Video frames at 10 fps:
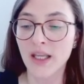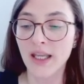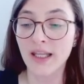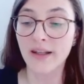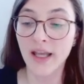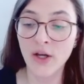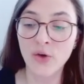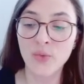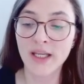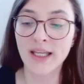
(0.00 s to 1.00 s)
And
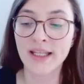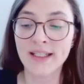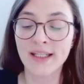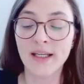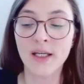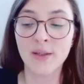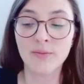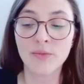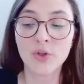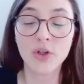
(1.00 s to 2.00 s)
now we
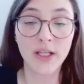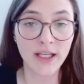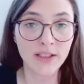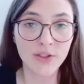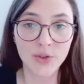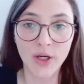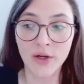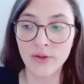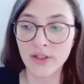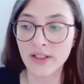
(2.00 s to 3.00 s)
can connect to
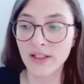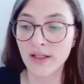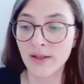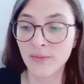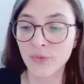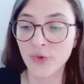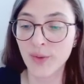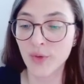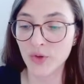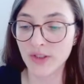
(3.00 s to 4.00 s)
our
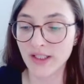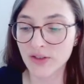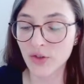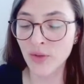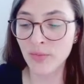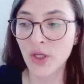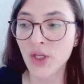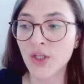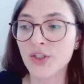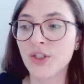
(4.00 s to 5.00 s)
remote desktop.
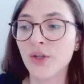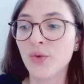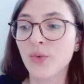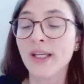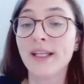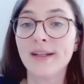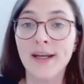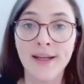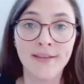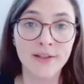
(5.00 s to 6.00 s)
So we can
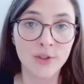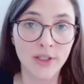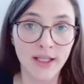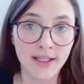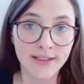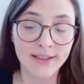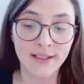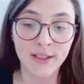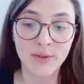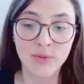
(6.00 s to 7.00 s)
either connect
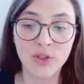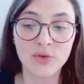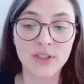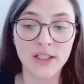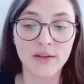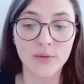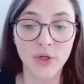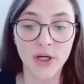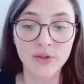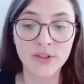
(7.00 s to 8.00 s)
using the
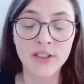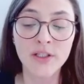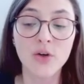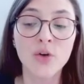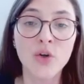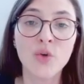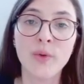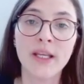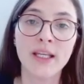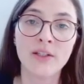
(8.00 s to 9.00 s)
browser, or
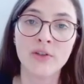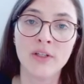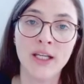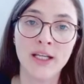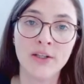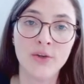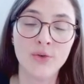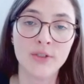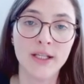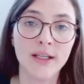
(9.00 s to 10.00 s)
we can connect
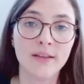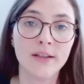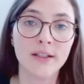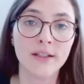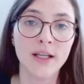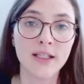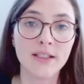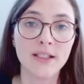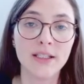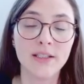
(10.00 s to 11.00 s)
using the
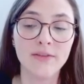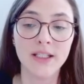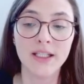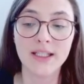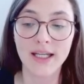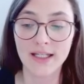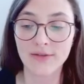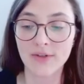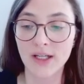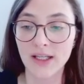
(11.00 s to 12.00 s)
Nice DCV
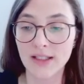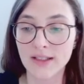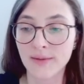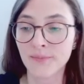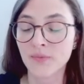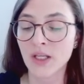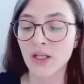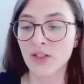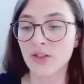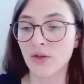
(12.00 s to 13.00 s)
native client.
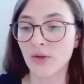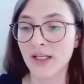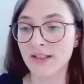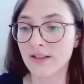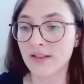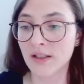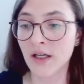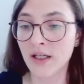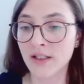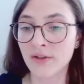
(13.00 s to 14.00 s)
So let's
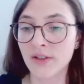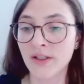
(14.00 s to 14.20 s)
start